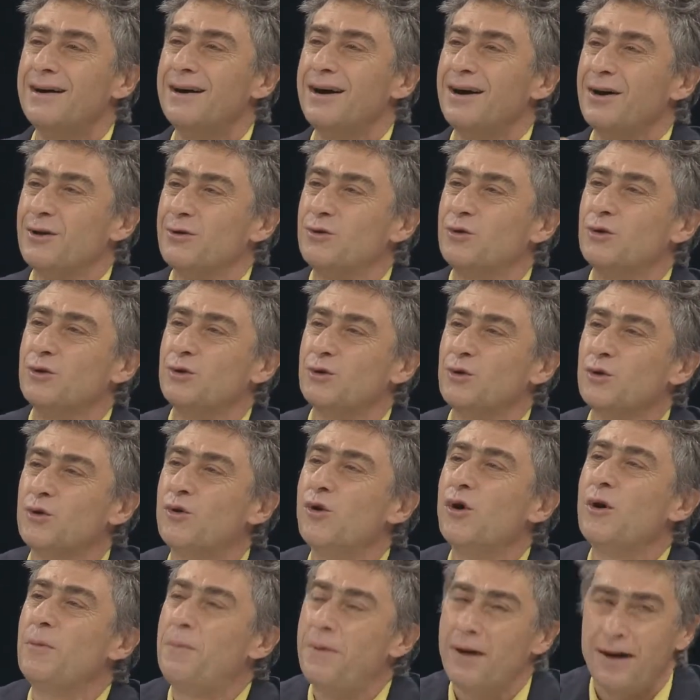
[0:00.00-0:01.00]
Not
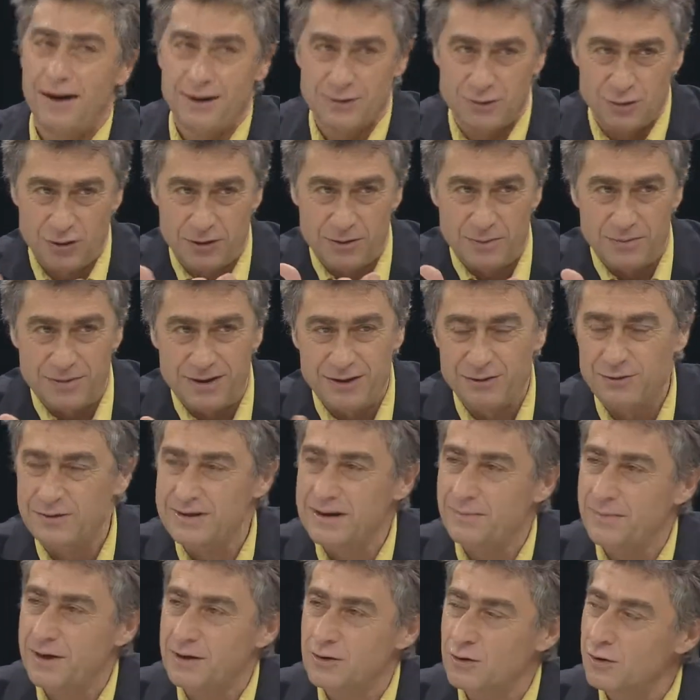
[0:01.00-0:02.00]
an equal footing,
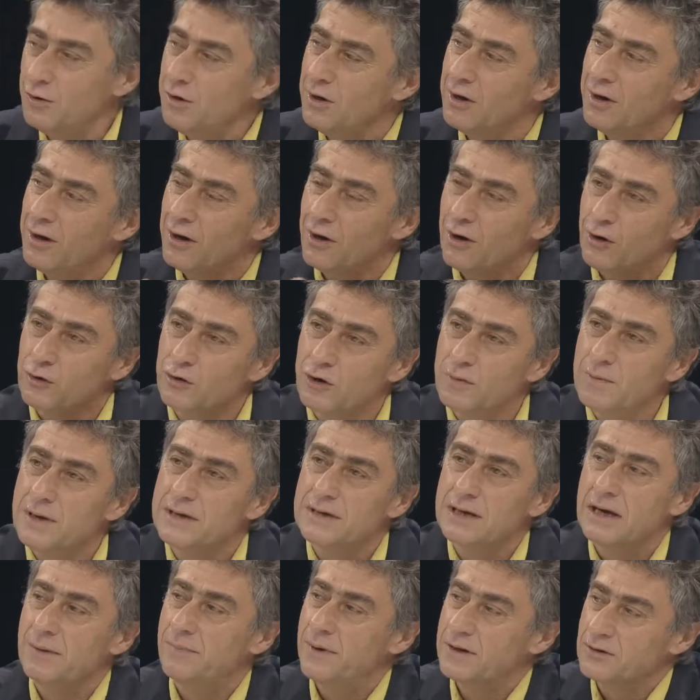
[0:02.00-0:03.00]
perhaps, but the
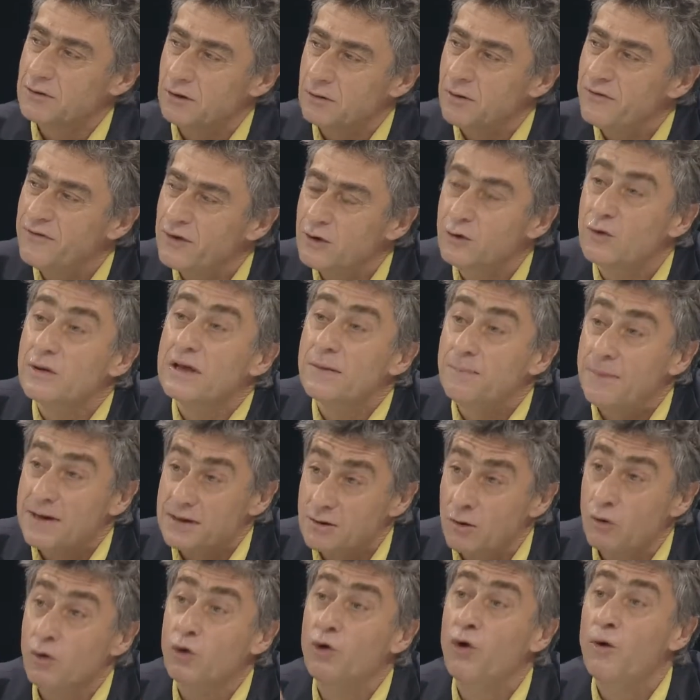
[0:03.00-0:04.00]
cooperation, perhaps, as
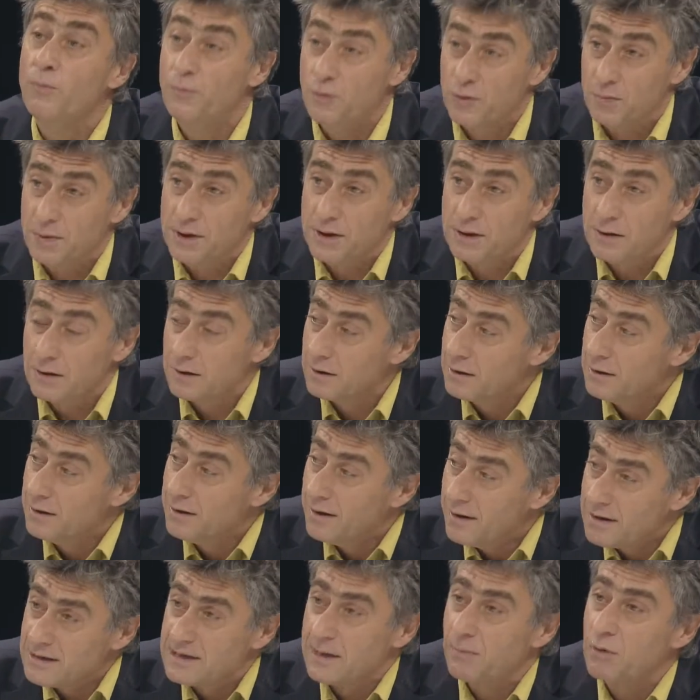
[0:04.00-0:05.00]
Matthew was saying.
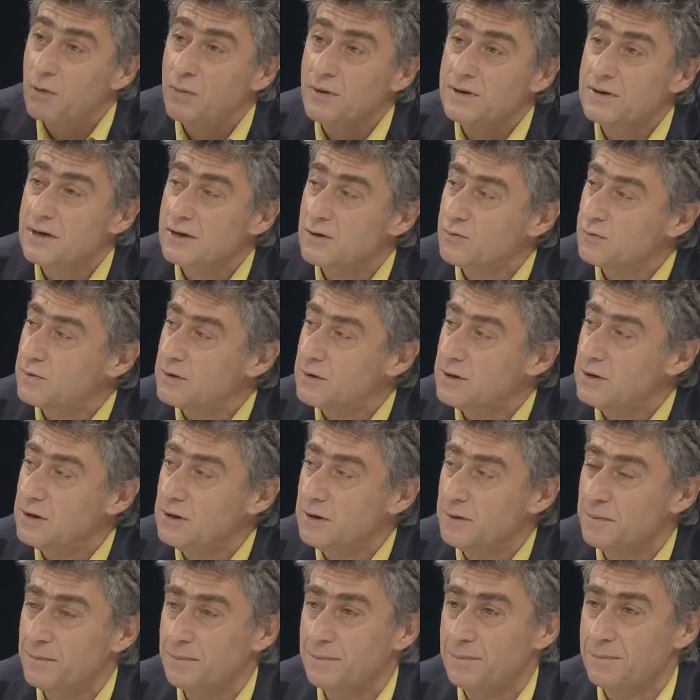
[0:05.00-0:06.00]
So,
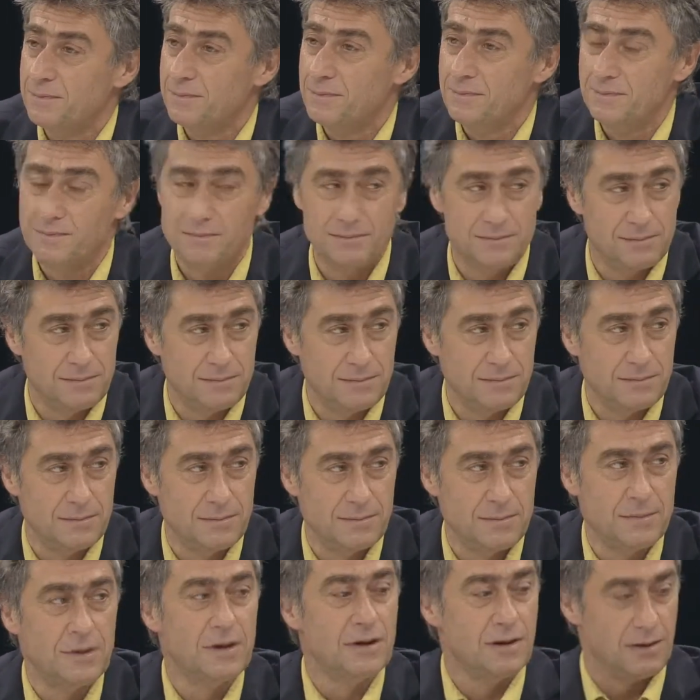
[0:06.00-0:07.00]
well, how can we
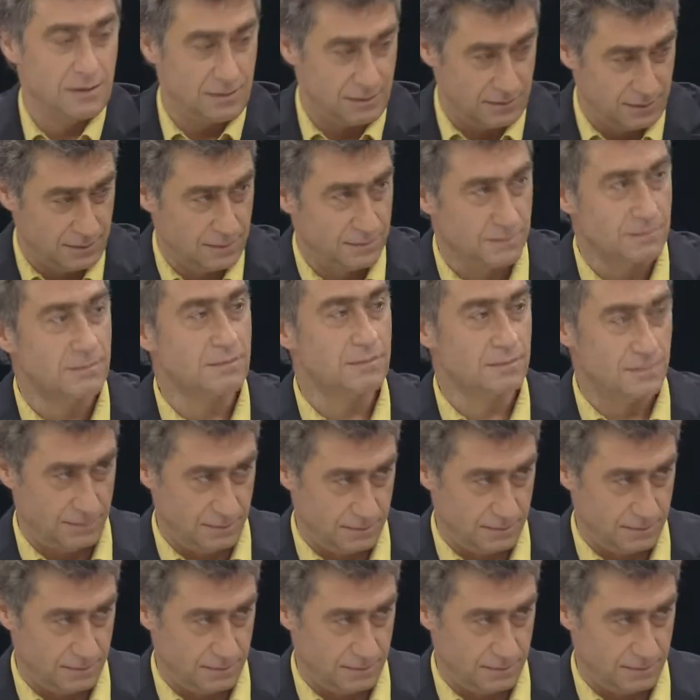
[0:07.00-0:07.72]
expand this within the general